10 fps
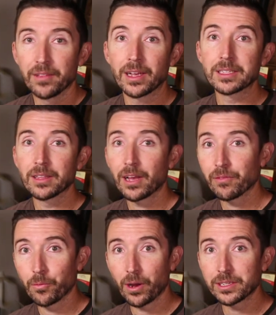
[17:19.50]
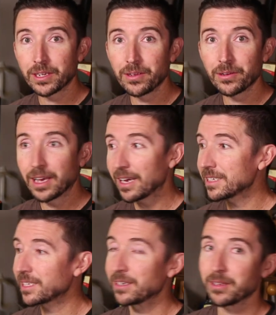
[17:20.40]
Thanks a lot for watching, you
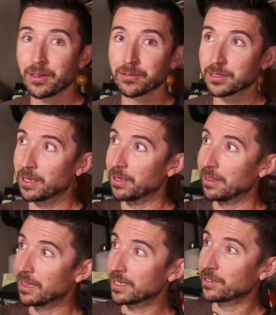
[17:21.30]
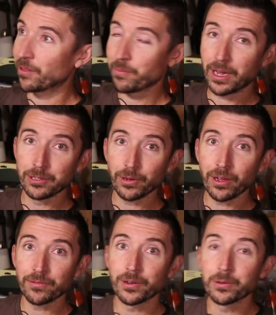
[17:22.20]
guys. Here's a list of the
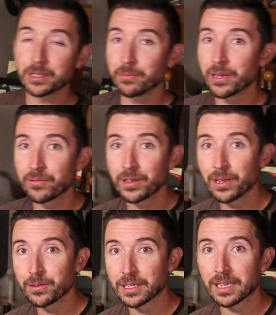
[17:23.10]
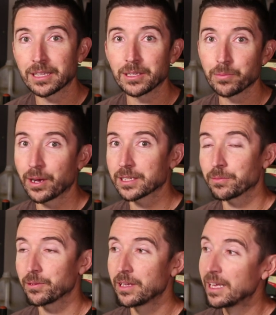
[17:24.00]
Patreon folks that make videos like these
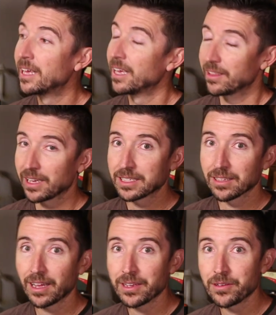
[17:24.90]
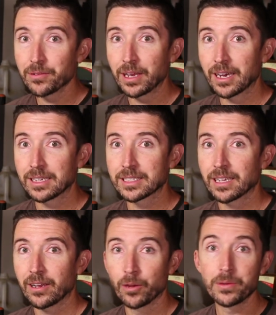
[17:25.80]
possible. Thanks a lot, you guys.
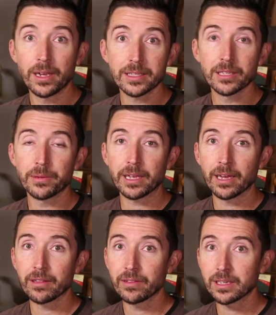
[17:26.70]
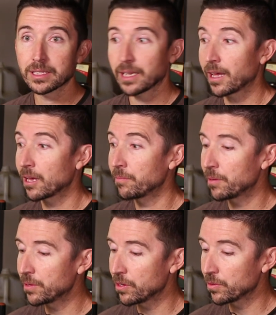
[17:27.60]
I hope you got something out of this, and
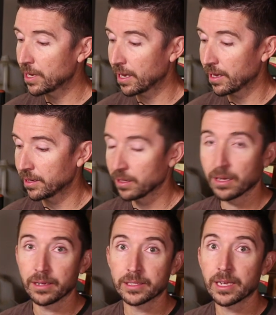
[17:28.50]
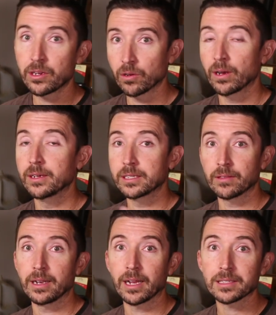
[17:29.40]
maybe you can take your hunt
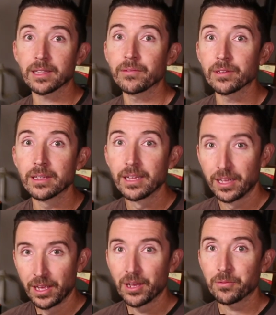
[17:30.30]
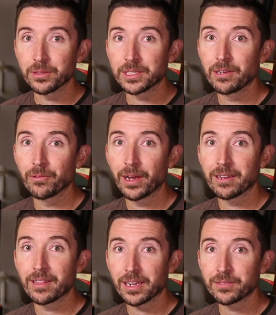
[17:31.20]
to the next level. We'll see you
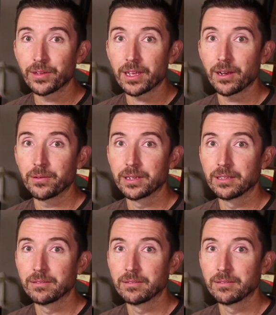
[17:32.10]
around in the next video.